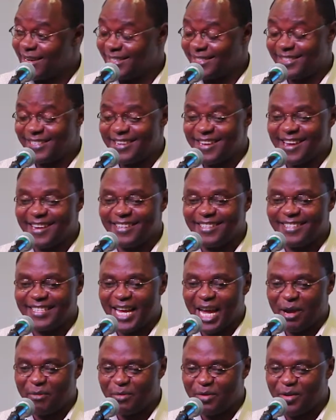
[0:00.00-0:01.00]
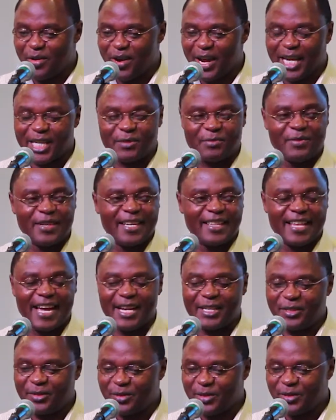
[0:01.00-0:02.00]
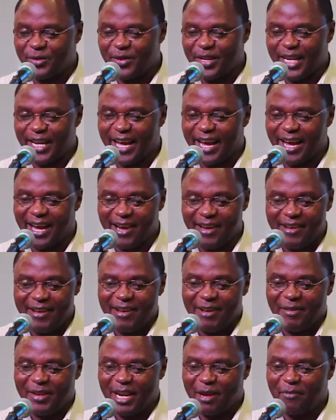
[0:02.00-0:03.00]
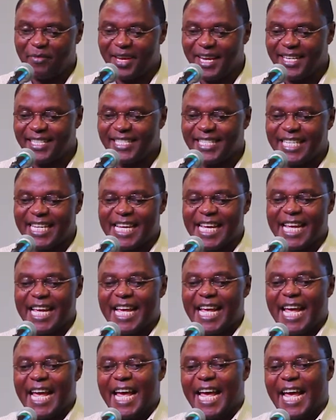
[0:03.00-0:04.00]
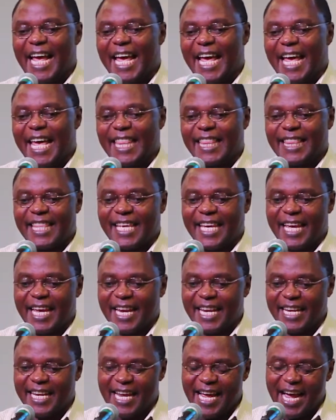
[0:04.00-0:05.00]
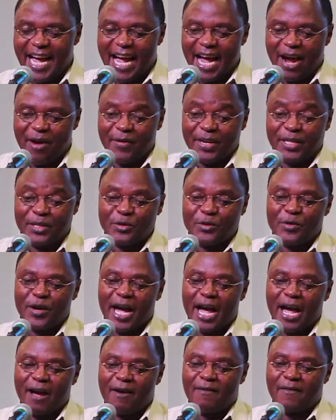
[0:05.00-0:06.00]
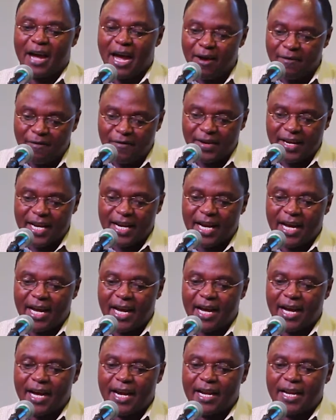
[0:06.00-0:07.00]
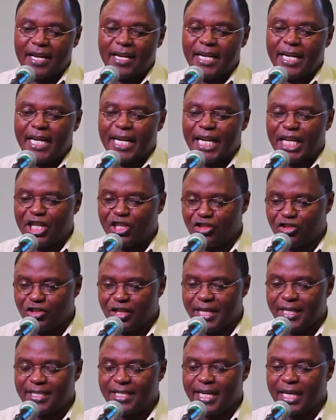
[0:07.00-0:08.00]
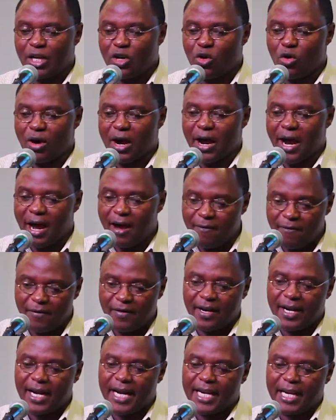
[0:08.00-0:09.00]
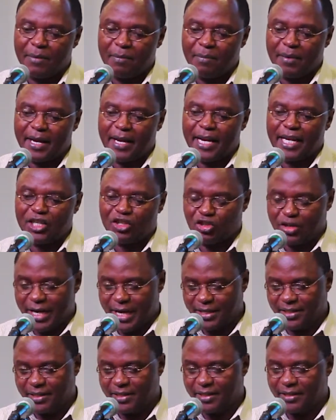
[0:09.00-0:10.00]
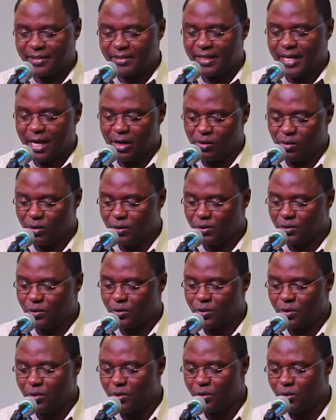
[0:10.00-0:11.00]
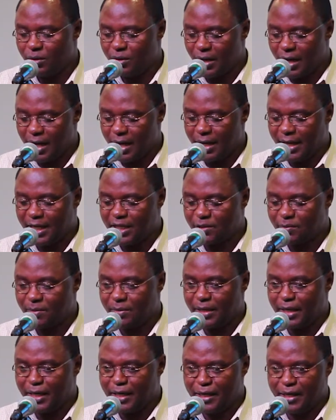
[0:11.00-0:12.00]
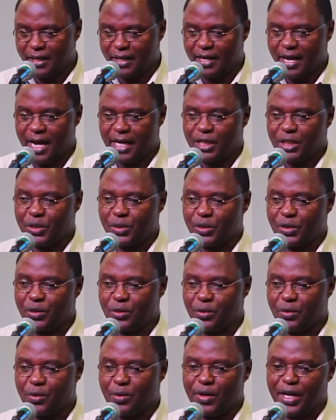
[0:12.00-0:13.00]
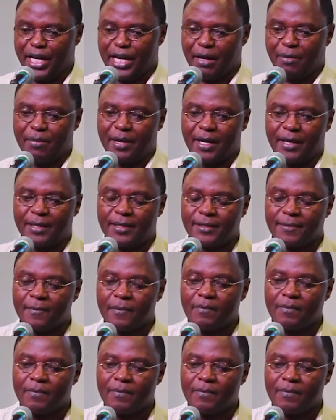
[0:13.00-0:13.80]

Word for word: Christians. I'm gonna explain that to you in a, in a bit. And then uh, we do have African-initiated or Africa-independent churches. I'll also uh, explain that to you in a bit.